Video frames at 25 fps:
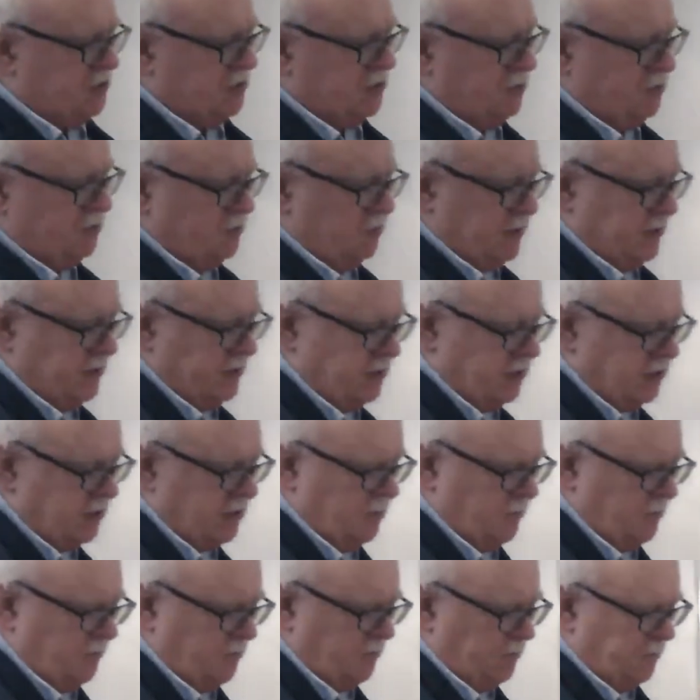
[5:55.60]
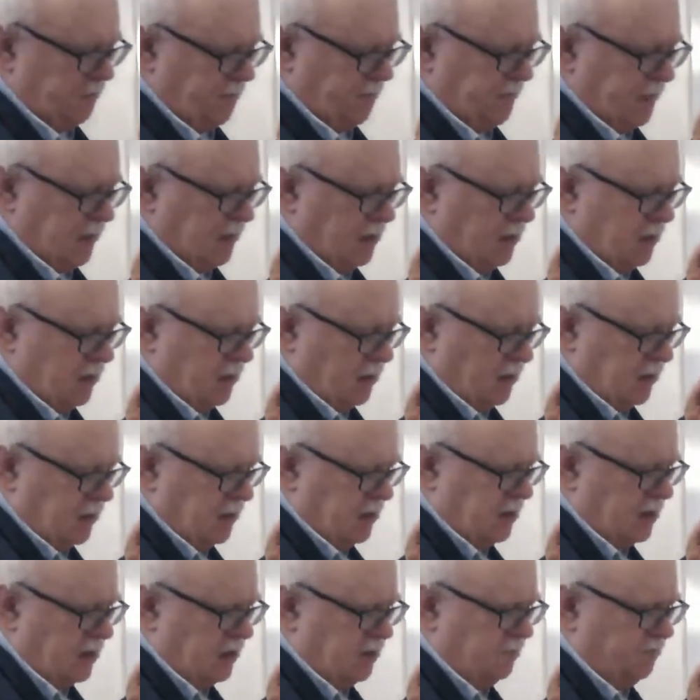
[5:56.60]
where
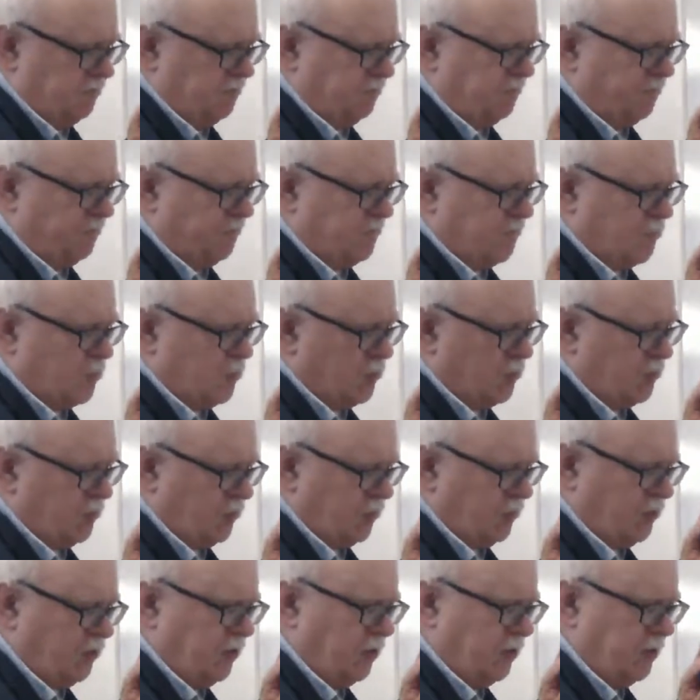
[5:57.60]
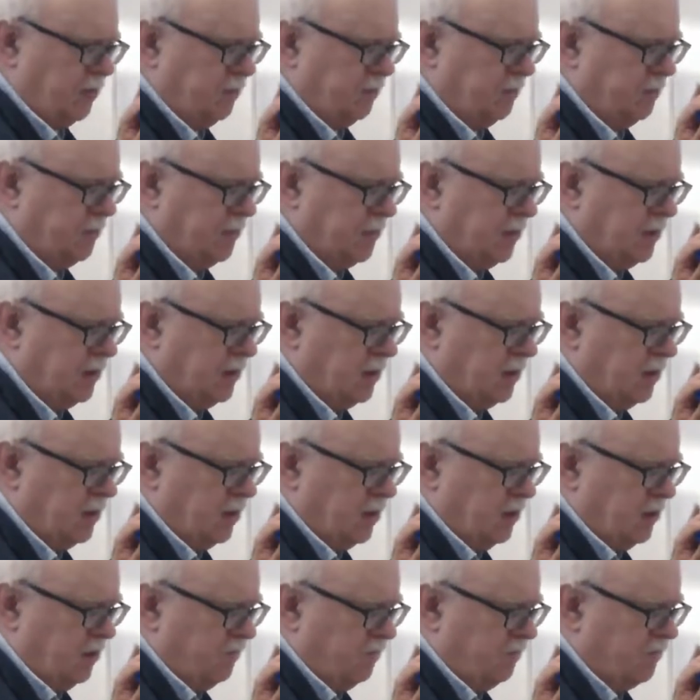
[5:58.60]
for
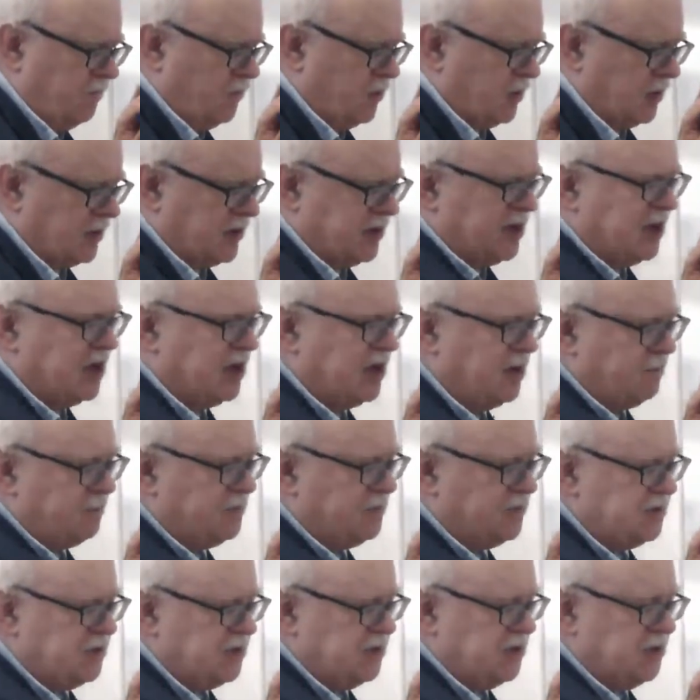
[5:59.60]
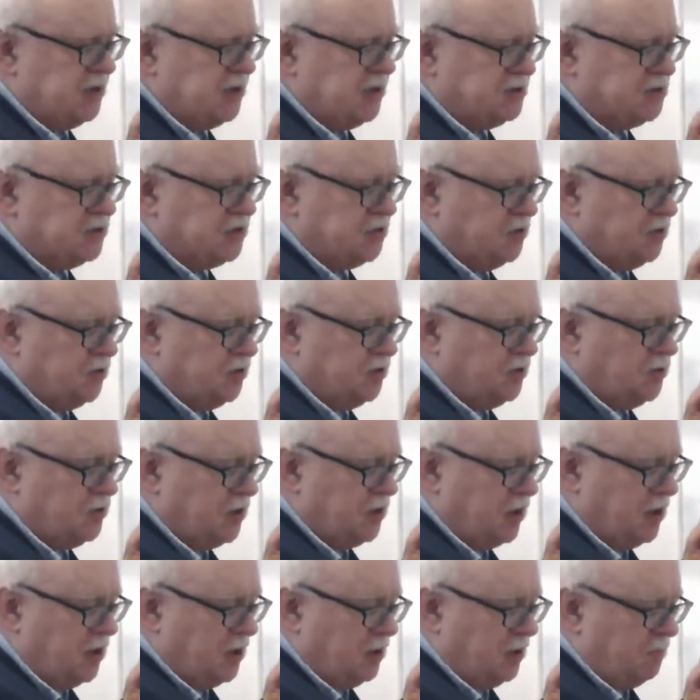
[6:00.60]
a company to
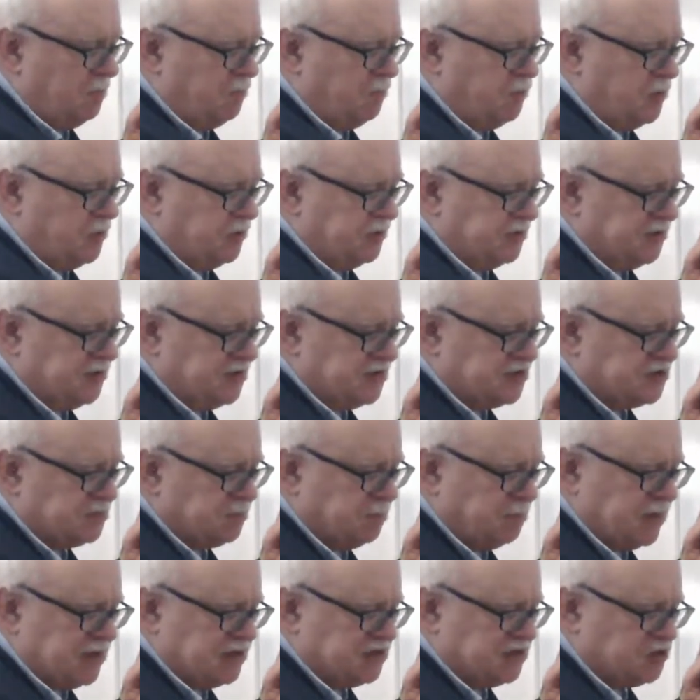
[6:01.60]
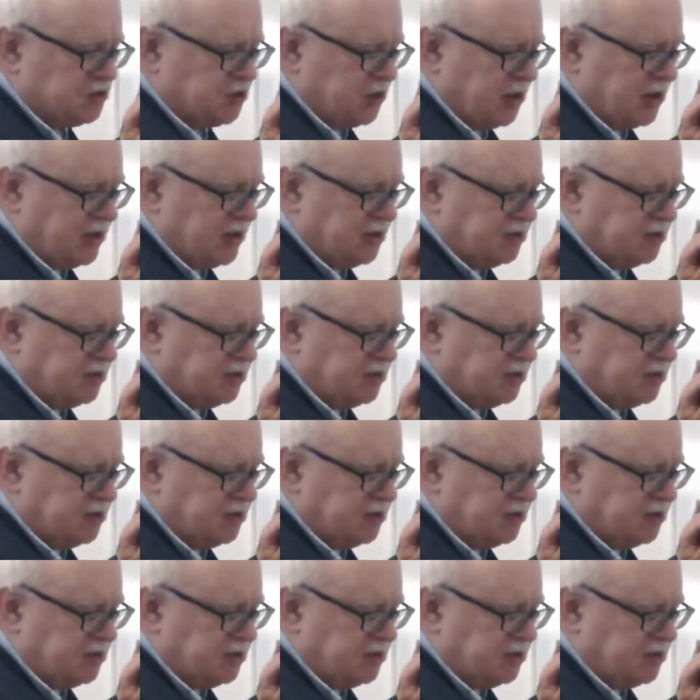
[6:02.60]
put this much on the